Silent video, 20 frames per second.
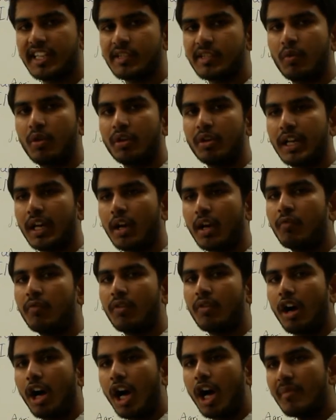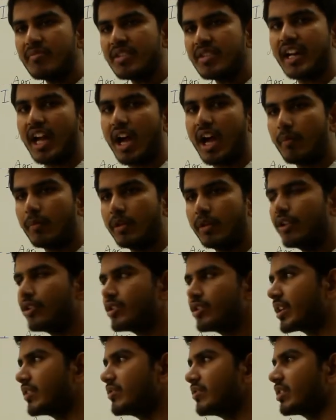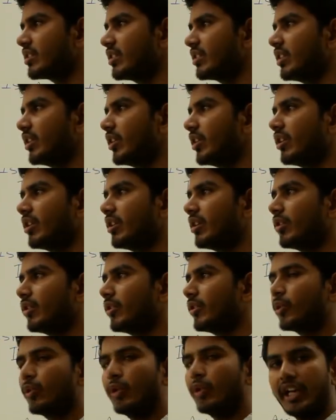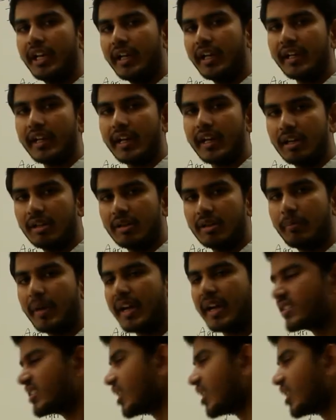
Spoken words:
exporter of arms and ammunition to India by